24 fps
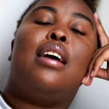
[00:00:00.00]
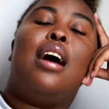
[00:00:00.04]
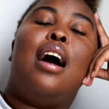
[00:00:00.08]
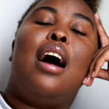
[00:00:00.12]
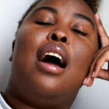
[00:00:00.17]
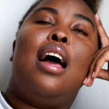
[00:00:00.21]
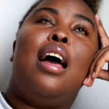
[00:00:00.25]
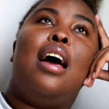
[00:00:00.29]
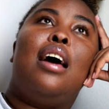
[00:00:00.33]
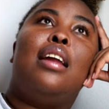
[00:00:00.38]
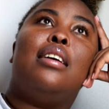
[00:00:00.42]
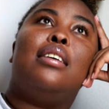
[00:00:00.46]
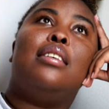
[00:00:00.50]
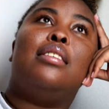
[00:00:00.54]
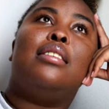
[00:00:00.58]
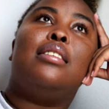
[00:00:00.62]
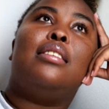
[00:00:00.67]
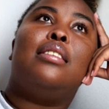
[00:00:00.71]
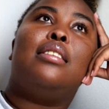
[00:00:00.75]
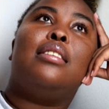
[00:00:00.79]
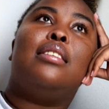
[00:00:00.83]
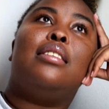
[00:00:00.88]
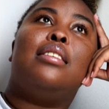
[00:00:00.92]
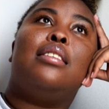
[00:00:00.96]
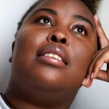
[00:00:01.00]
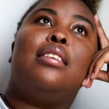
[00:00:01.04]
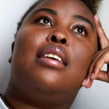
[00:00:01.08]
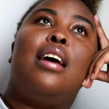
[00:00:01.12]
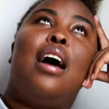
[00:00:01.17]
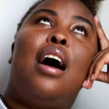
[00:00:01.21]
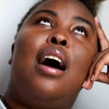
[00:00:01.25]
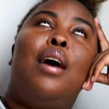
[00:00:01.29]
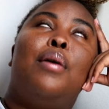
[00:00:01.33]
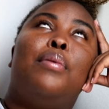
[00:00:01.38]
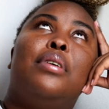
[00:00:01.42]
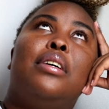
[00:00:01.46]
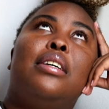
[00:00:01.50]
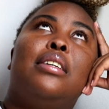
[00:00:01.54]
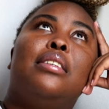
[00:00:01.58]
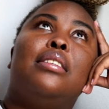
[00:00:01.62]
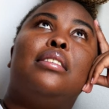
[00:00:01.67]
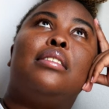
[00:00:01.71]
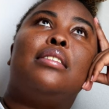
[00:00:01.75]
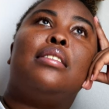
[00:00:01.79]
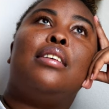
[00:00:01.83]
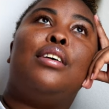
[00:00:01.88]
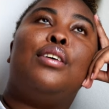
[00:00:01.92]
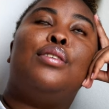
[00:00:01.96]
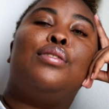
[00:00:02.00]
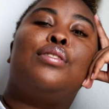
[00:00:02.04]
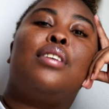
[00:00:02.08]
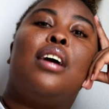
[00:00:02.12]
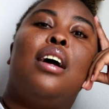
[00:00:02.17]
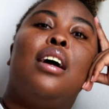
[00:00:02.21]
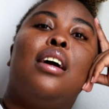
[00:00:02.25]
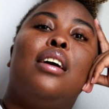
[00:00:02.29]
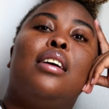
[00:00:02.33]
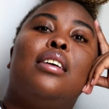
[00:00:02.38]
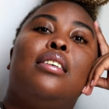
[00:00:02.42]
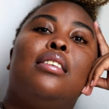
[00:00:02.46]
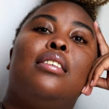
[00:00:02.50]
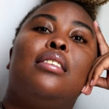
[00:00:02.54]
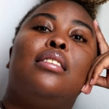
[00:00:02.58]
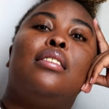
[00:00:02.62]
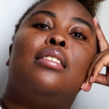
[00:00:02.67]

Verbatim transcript: I hadn't. I was okay.